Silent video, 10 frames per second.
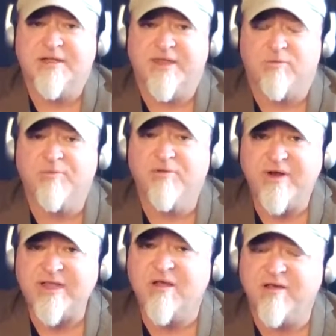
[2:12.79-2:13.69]
that we're
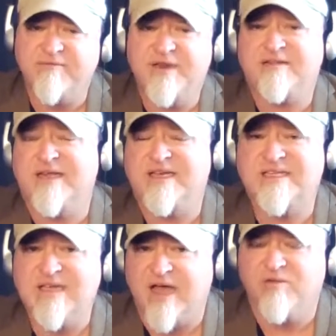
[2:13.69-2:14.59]
pretty confident that
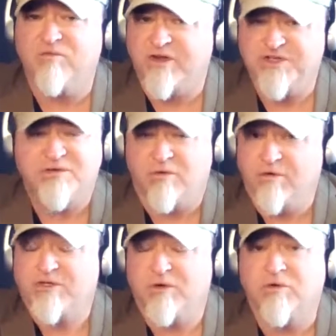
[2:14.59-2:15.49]
it's not russian or